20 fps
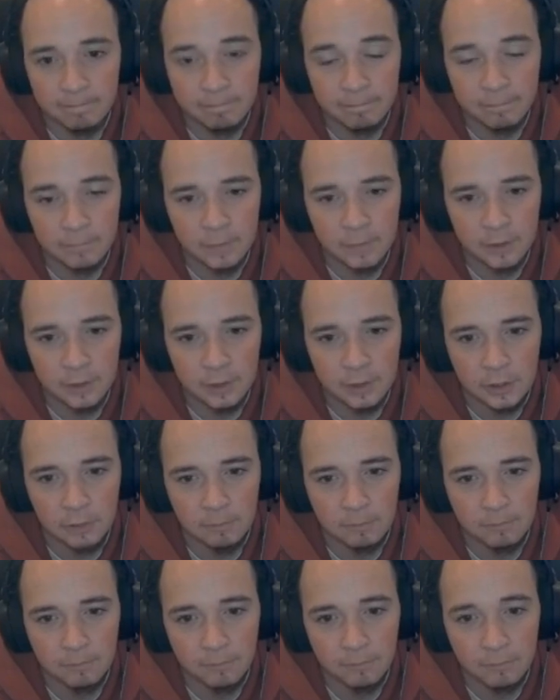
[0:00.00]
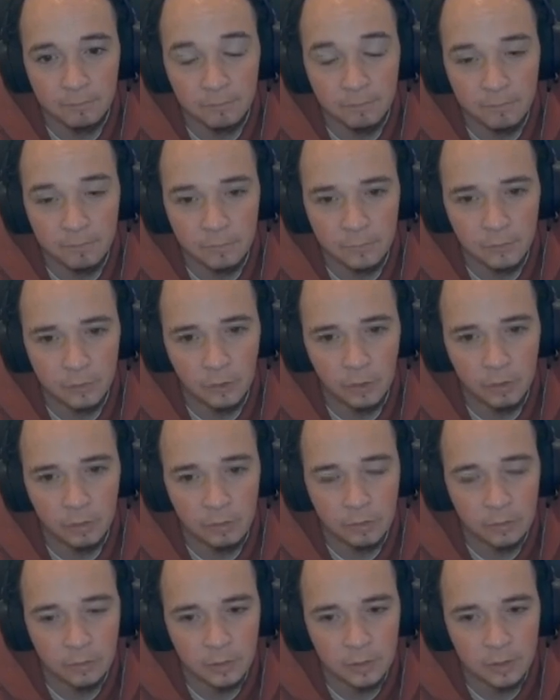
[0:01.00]
There you go. Sure.
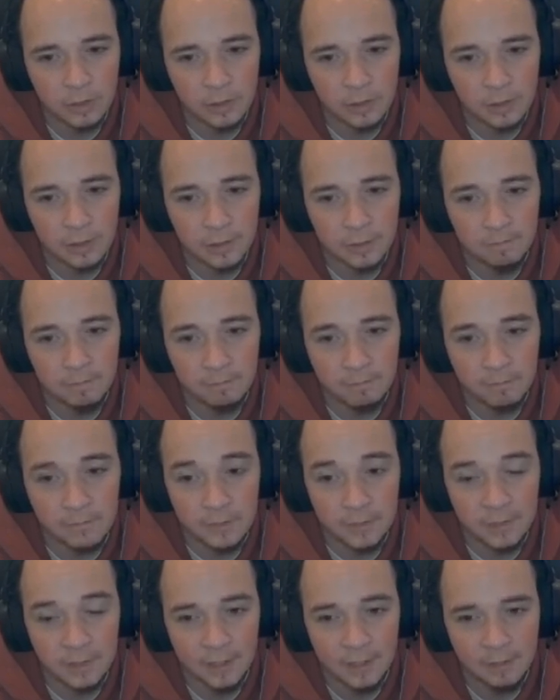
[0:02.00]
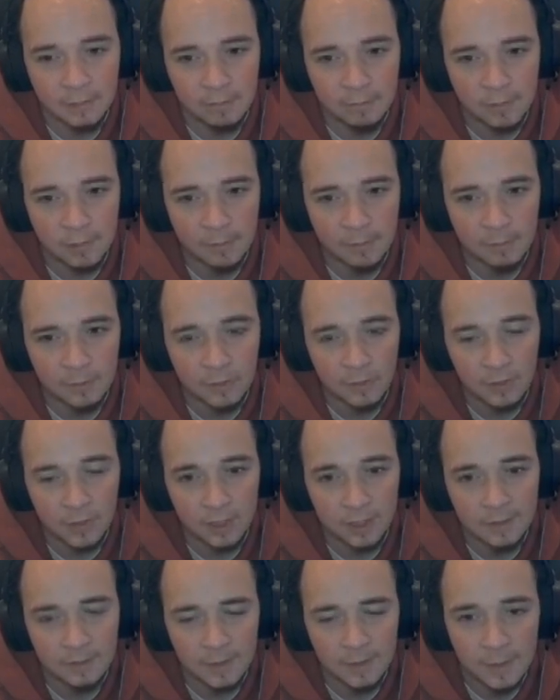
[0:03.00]
They're dead. Raptors are
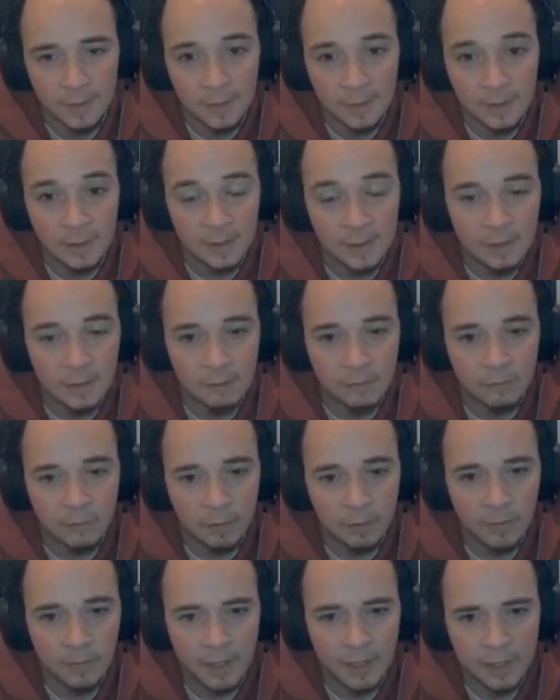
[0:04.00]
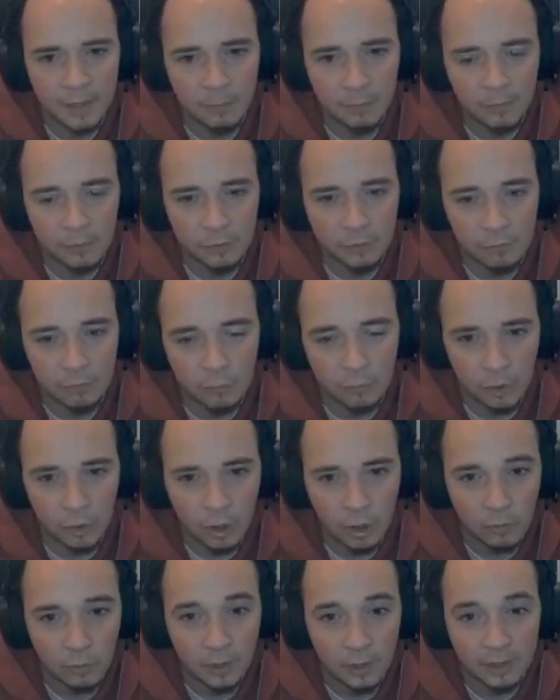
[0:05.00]
dead. And from there, we just run
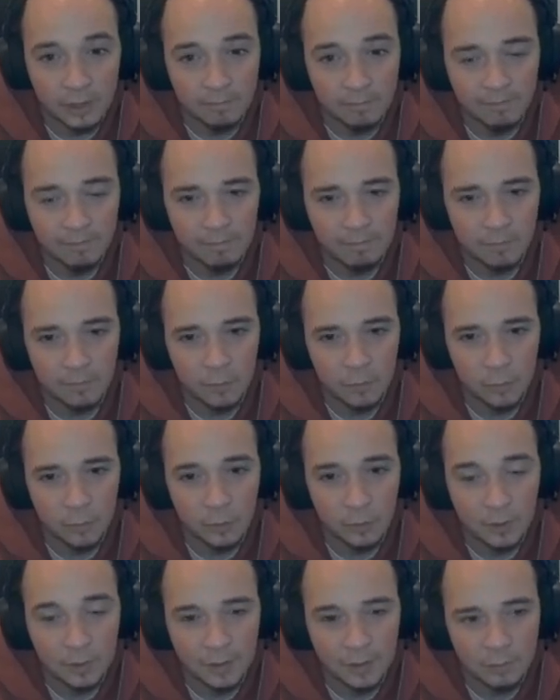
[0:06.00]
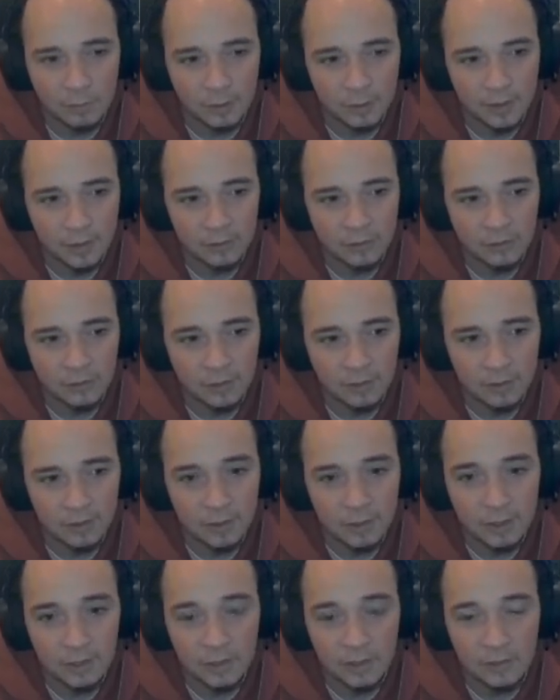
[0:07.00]
our way through the level nice and
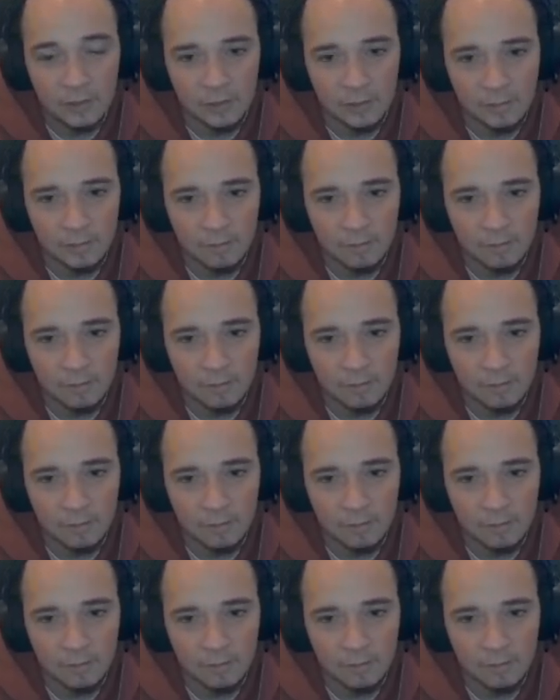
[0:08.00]
easy.